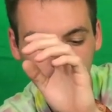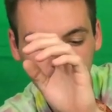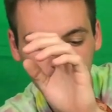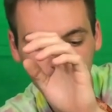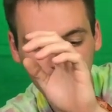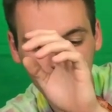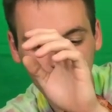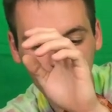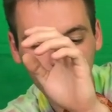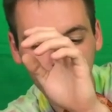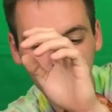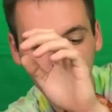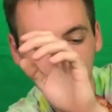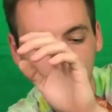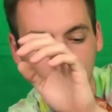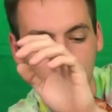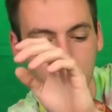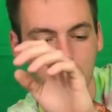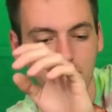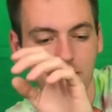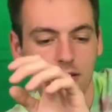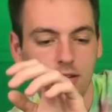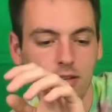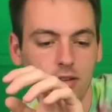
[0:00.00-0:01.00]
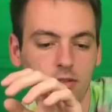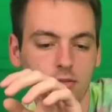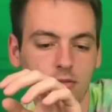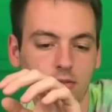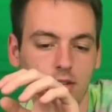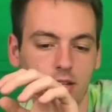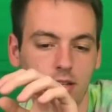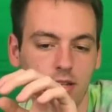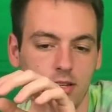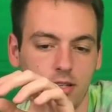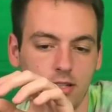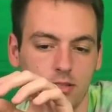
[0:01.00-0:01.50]
Venom
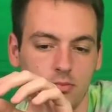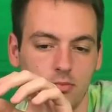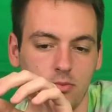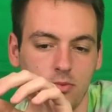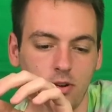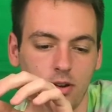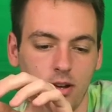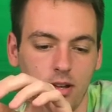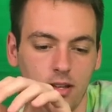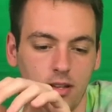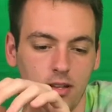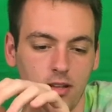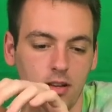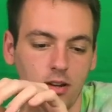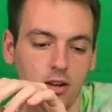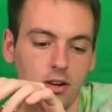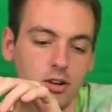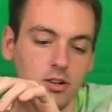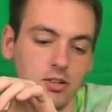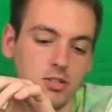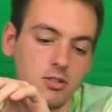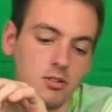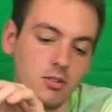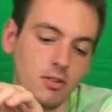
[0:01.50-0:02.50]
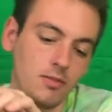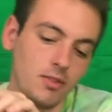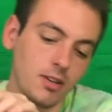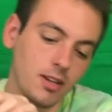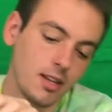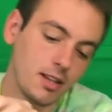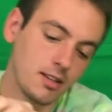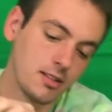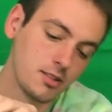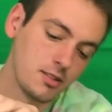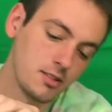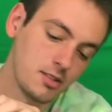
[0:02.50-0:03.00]
is what hurts you if it
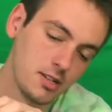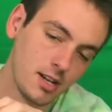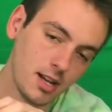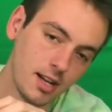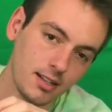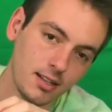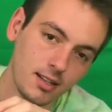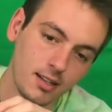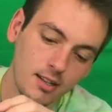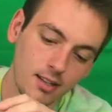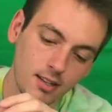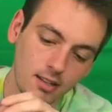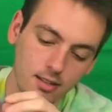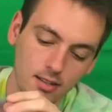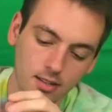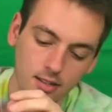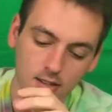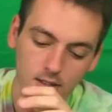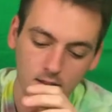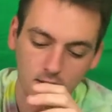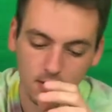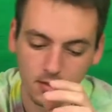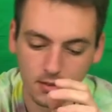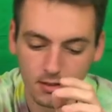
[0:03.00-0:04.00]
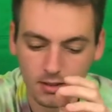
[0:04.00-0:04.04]
gets injected into you.